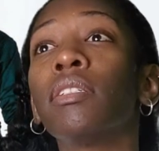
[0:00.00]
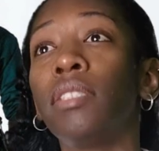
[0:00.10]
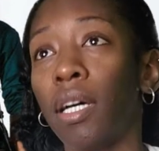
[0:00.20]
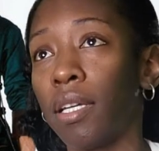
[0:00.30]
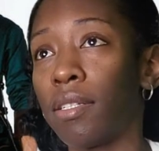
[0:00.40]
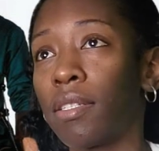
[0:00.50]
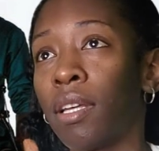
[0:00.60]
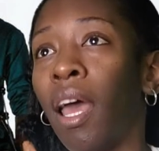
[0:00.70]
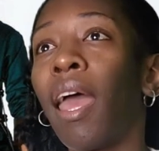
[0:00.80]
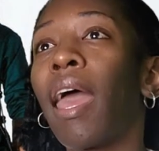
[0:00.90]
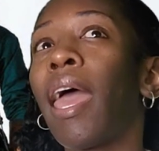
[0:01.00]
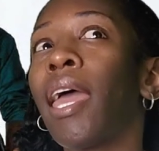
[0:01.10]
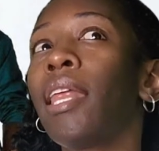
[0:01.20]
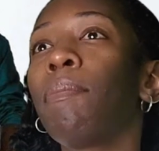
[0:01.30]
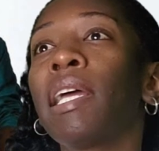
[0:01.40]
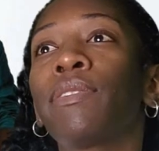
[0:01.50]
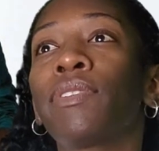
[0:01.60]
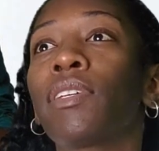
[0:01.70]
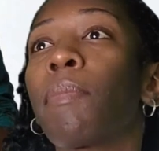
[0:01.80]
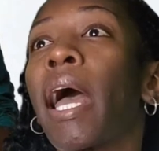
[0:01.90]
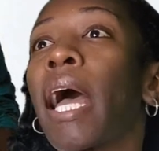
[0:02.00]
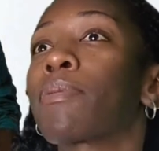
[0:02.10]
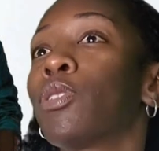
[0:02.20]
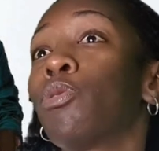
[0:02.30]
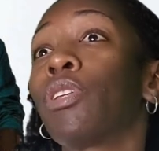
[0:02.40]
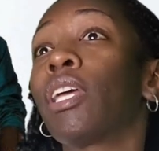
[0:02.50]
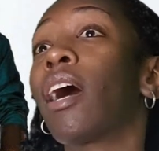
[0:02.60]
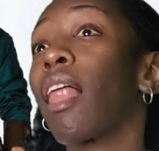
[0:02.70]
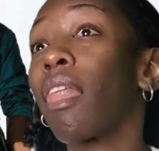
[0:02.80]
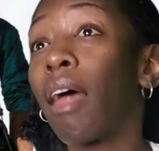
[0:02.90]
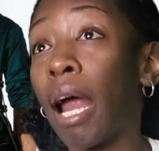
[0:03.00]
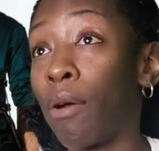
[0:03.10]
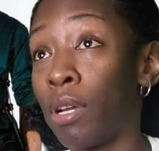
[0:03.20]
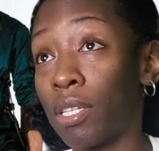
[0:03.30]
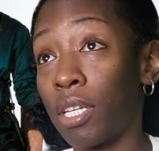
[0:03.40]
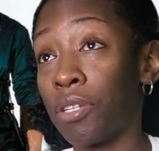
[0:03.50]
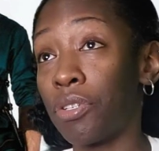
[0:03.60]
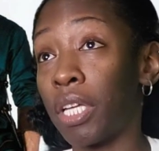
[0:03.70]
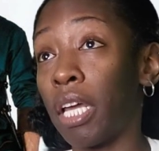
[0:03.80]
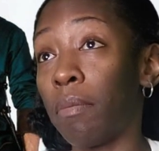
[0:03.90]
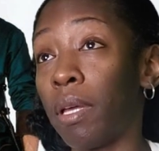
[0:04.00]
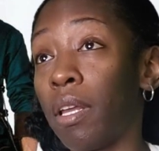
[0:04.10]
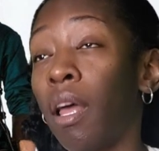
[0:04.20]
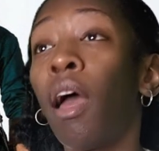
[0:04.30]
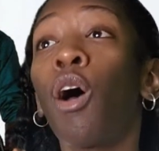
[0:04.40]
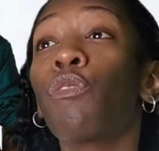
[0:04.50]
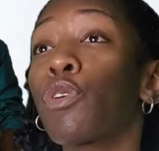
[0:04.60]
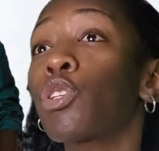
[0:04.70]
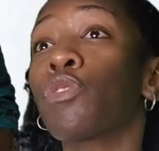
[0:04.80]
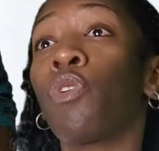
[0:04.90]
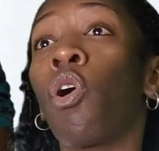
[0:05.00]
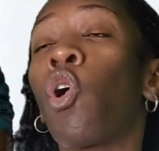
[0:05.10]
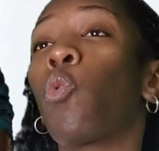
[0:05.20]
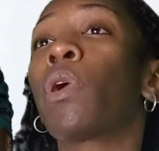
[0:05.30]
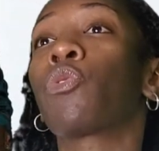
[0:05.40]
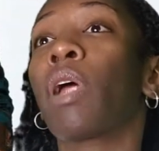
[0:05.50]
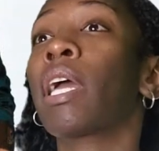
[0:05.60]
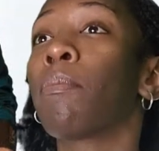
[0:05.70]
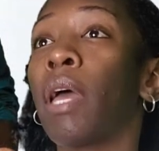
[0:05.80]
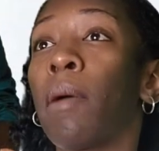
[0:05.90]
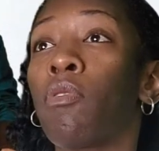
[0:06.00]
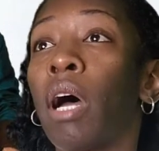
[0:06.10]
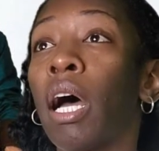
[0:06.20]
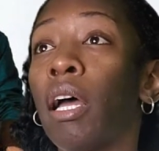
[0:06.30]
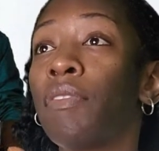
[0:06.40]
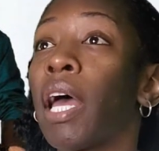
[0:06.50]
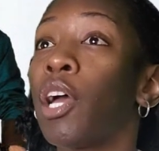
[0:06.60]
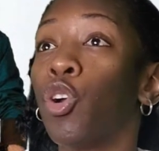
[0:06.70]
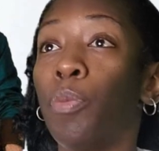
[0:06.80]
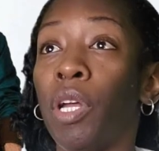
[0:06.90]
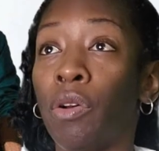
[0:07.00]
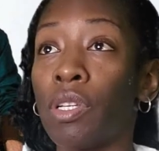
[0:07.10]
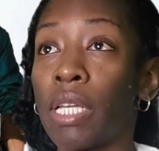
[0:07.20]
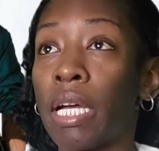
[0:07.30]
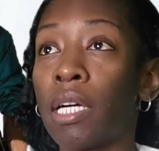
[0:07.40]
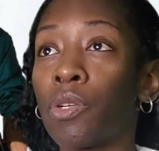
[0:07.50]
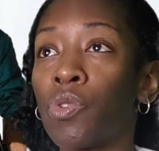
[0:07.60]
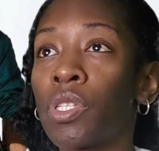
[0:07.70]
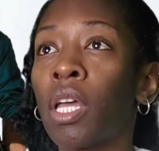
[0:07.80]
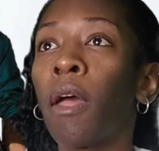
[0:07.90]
does. And it makes for some absolutely hilarious entertainment. First of all, when Greg and Pam arrive at her parents' house,